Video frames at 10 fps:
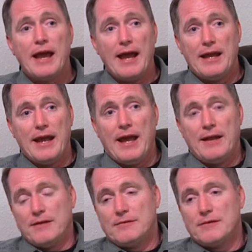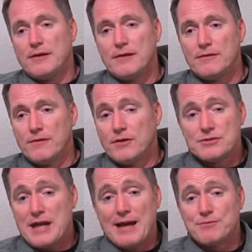and, and it, there's
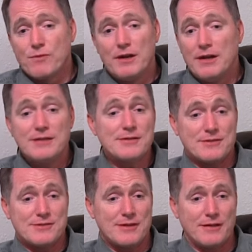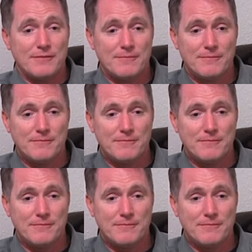times when it isn't sin.